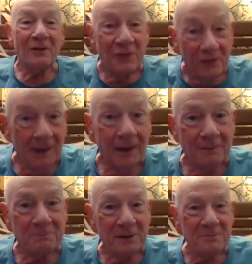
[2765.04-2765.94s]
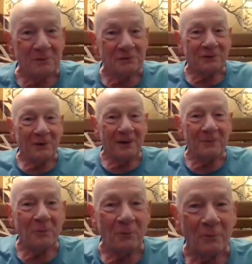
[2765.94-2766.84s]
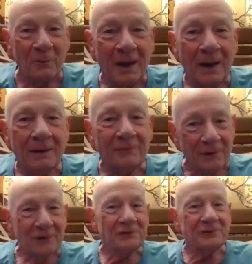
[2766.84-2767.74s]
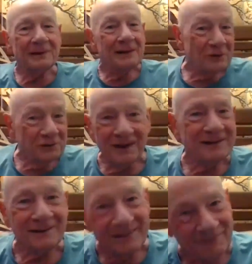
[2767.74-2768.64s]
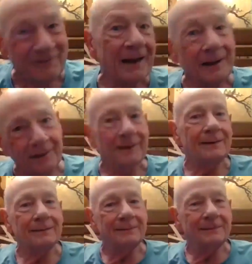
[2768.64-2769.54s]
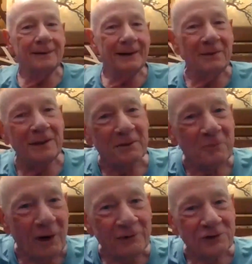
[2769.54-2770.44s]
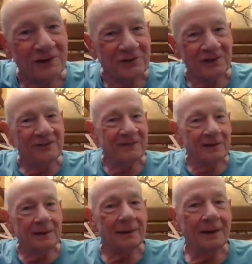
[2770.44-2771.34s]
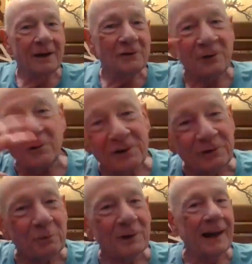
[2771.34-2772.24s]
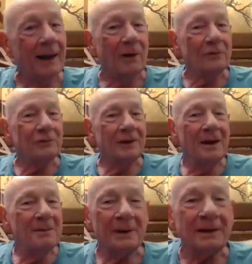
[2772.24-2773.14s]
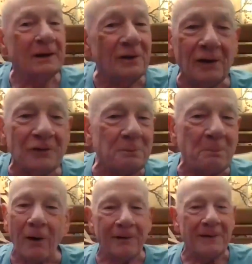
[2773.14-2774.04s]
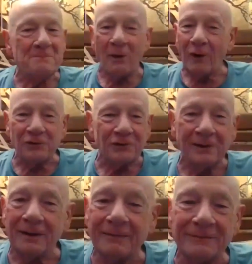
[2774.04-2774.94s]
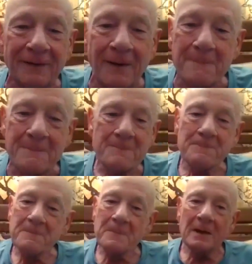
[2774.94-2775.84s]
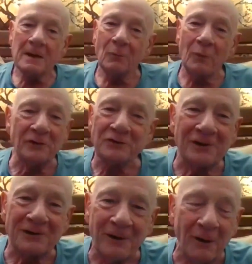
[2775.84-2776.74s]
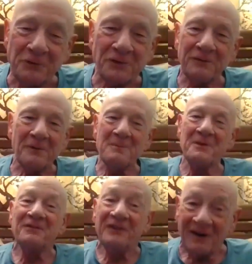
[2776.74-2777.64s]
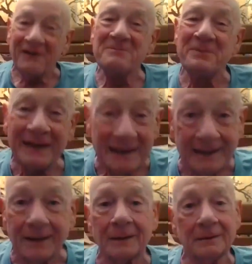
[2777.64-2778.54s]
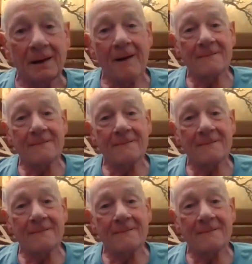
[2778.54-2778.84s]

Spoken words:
But then people started first listening to the radio and then watching TV. So this went out. But it's part and parcel of Western culture from the very beginning.